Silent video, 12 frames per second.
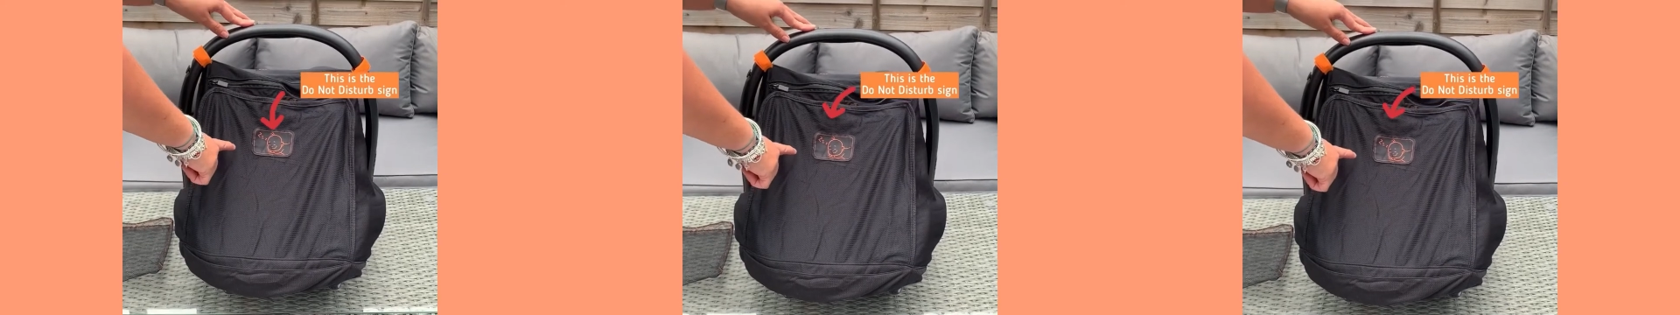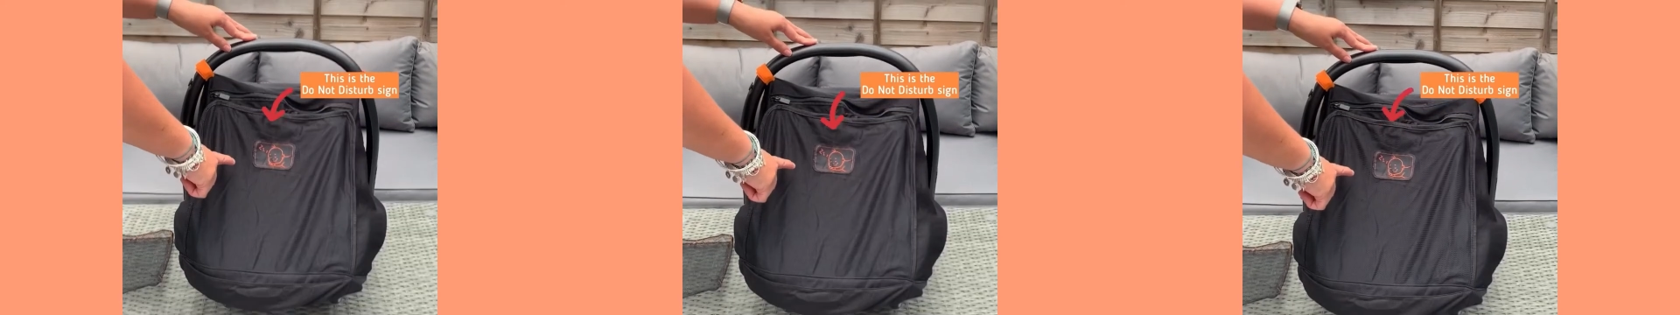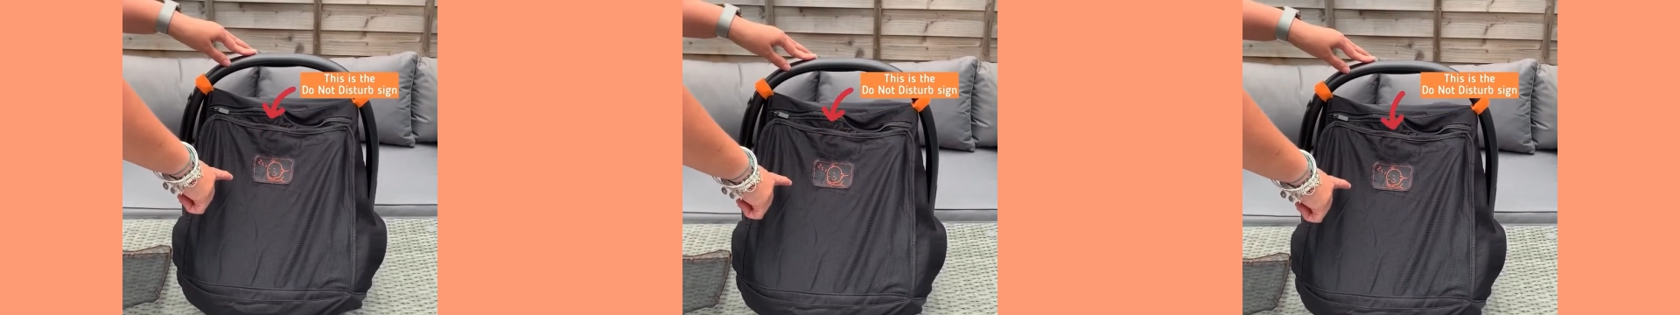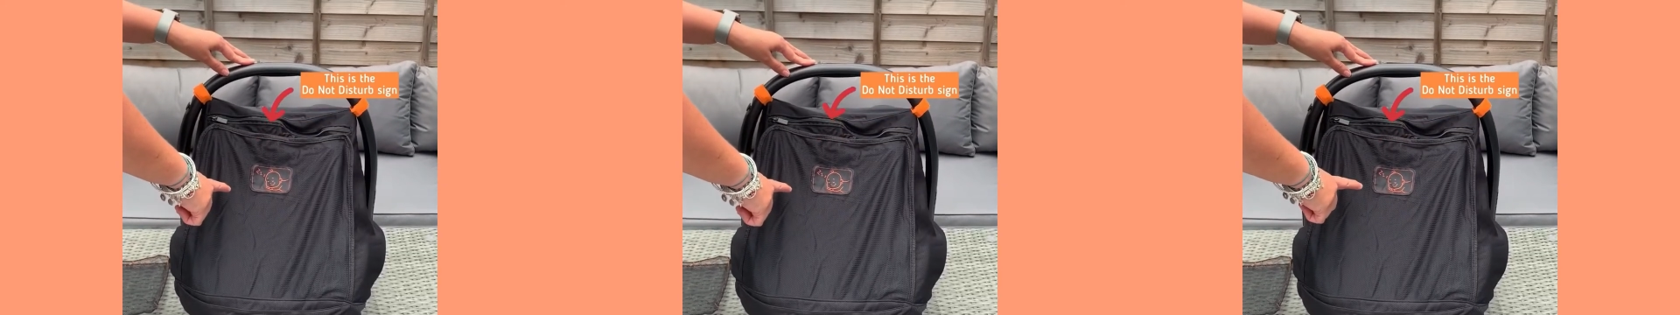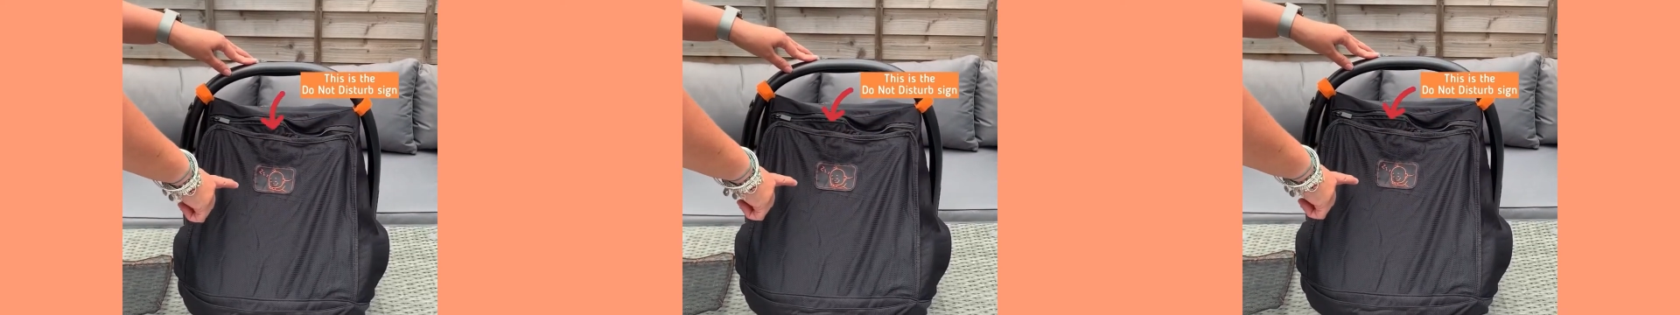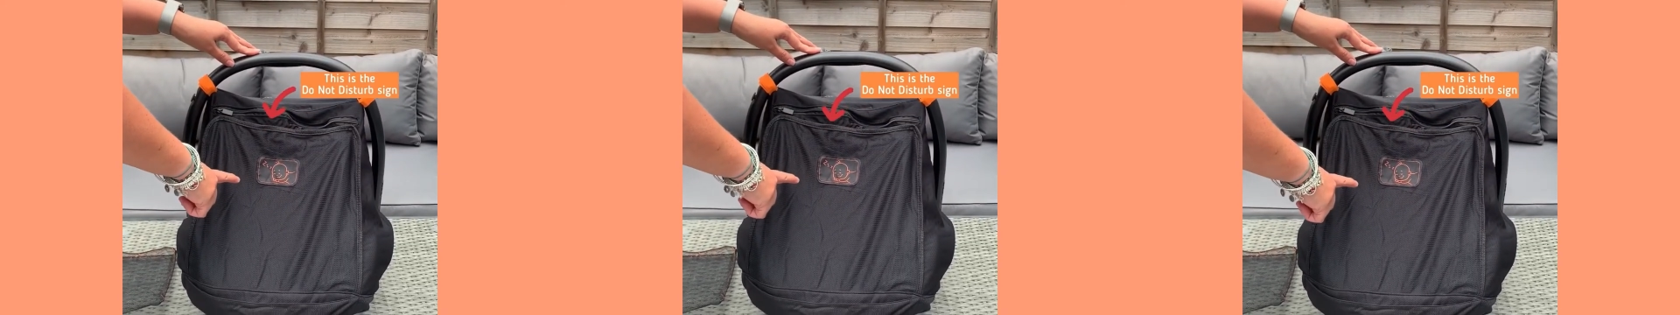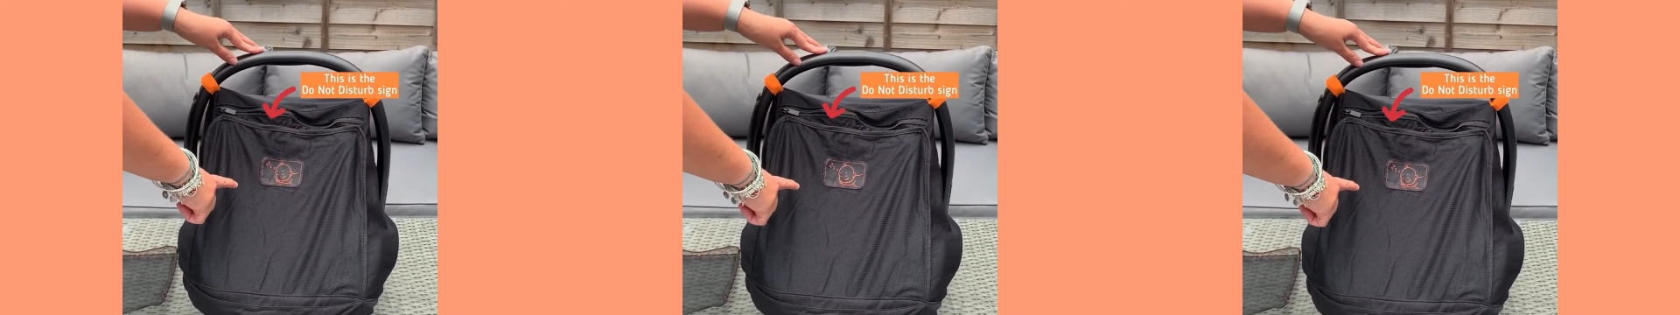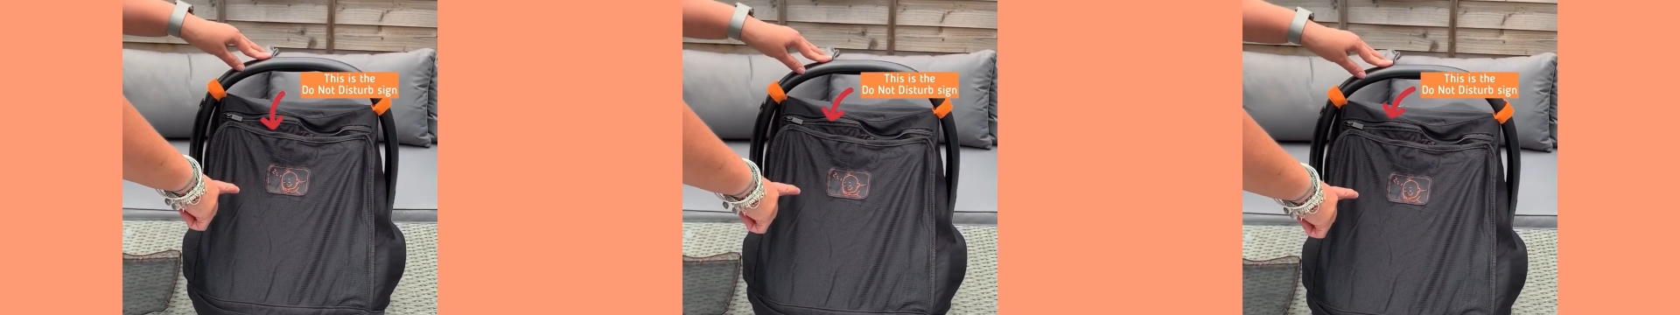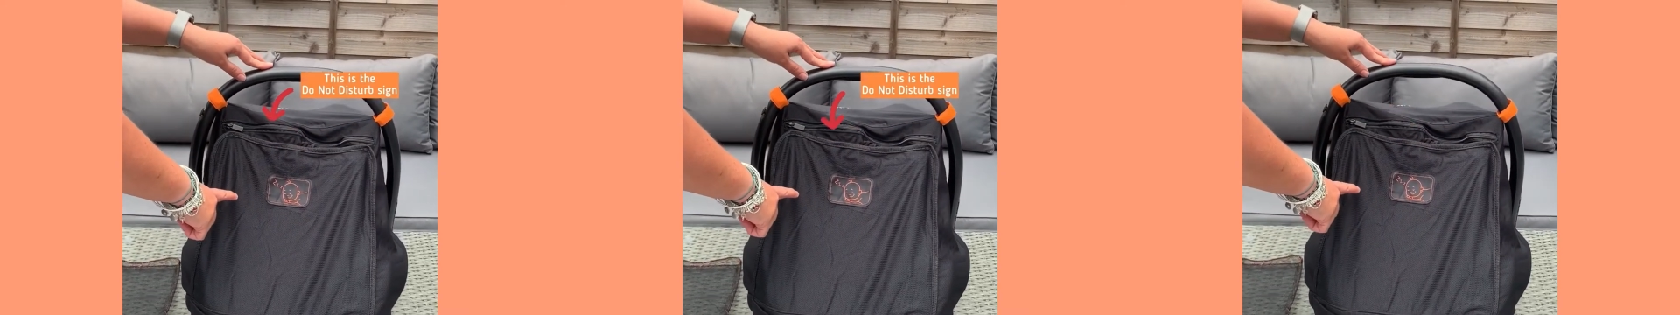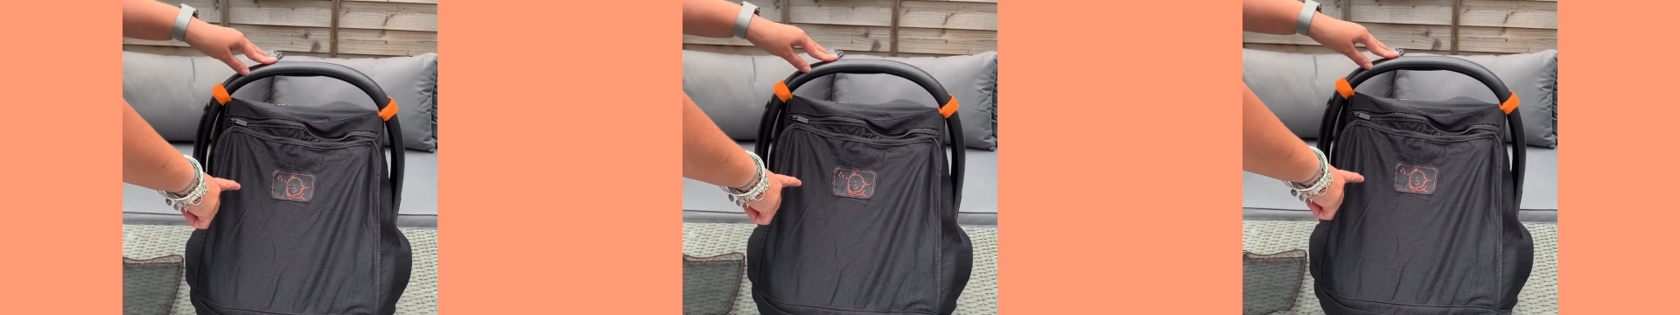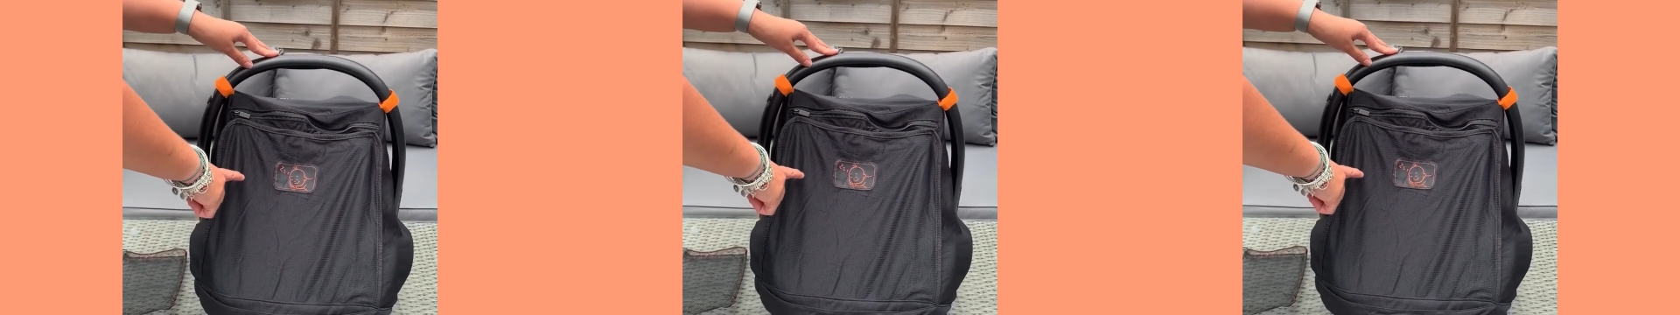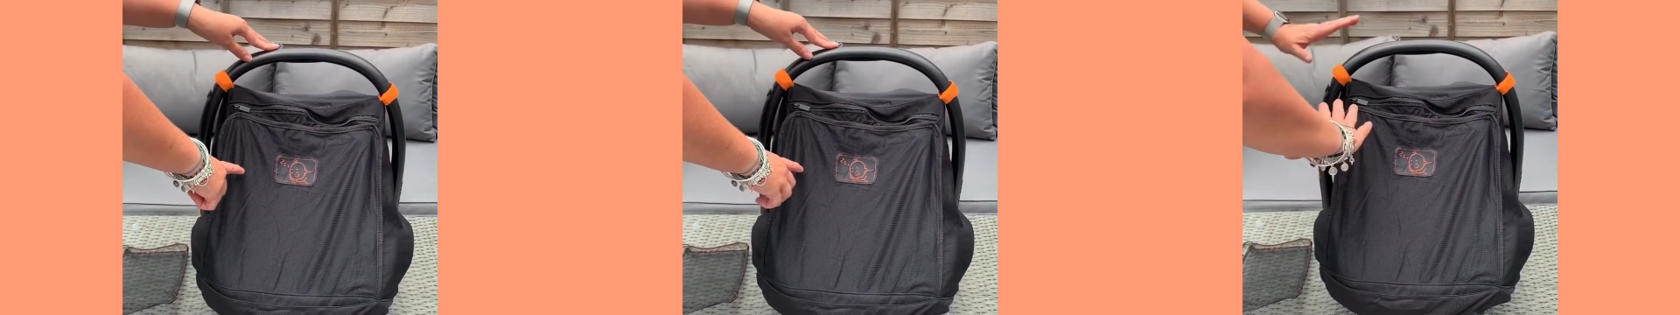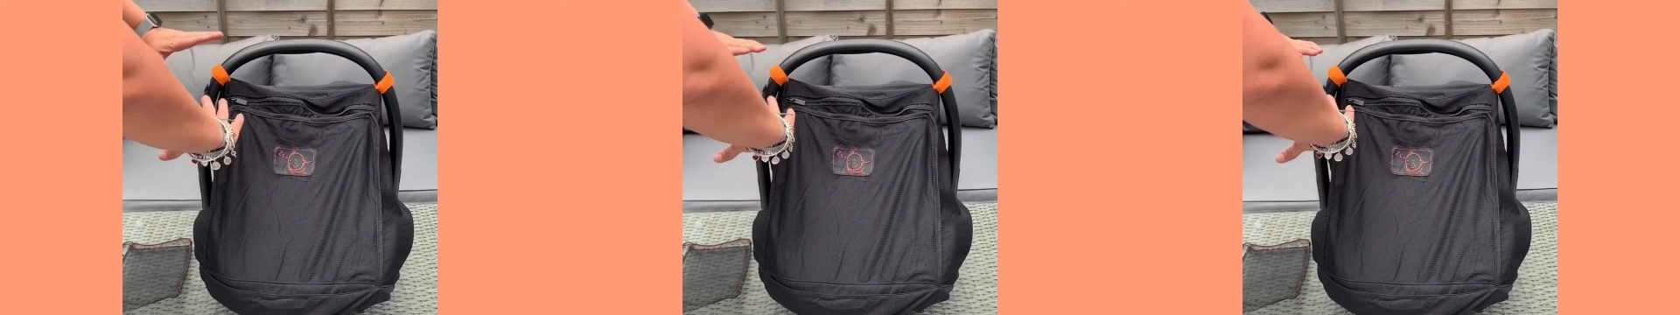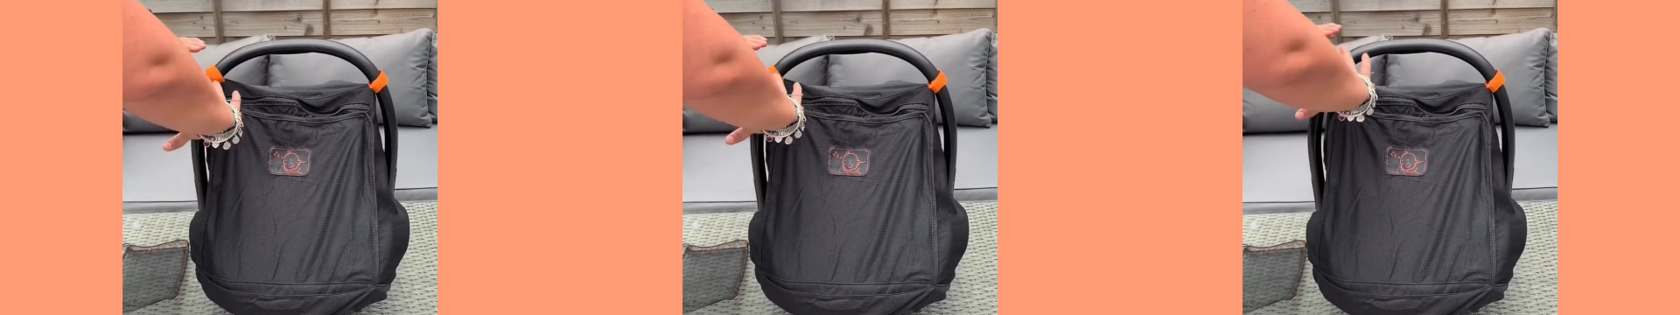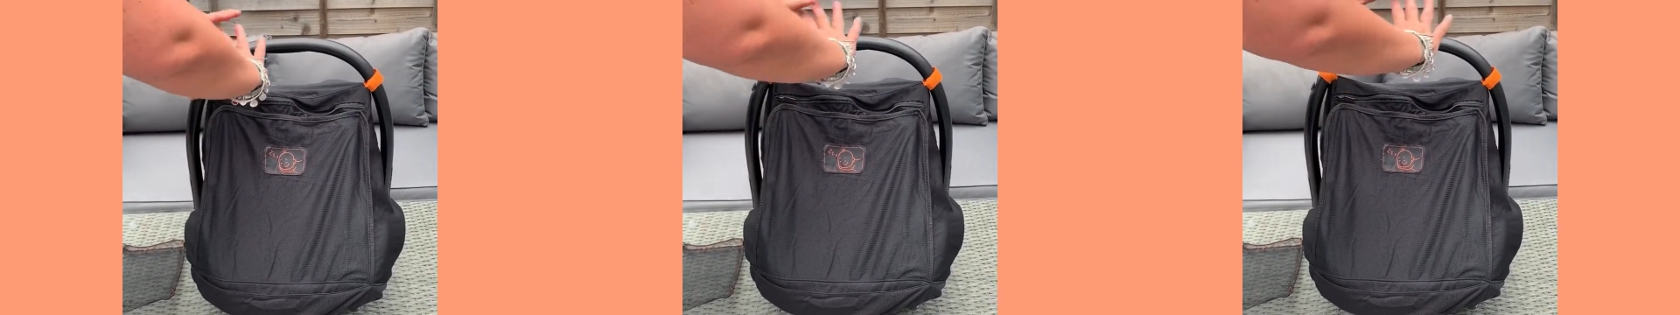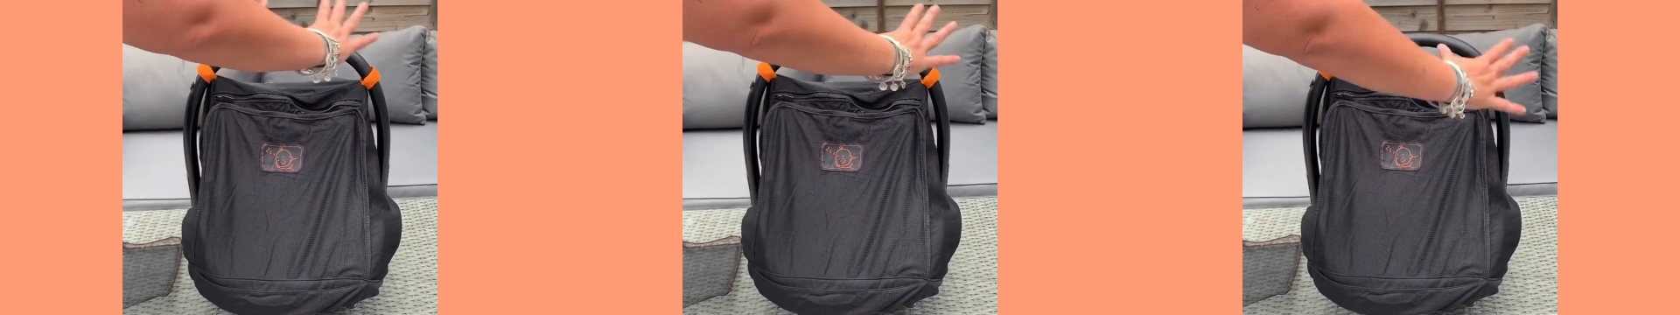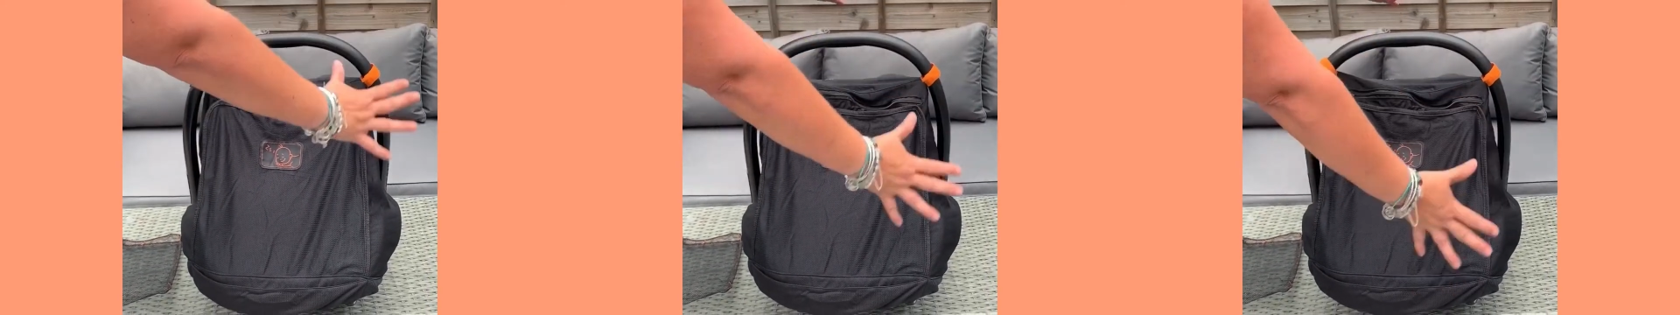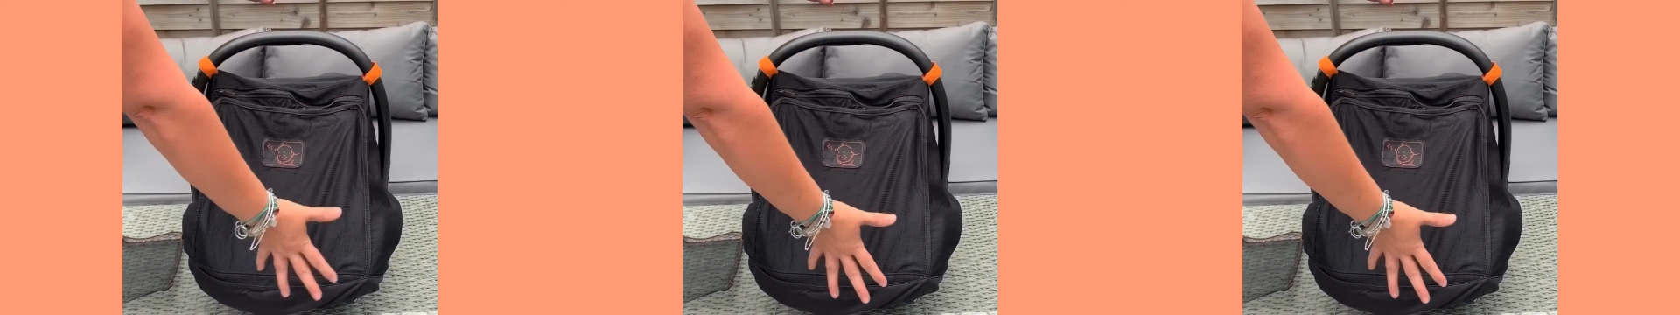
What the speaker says: No face is visible, so there are no lips to read.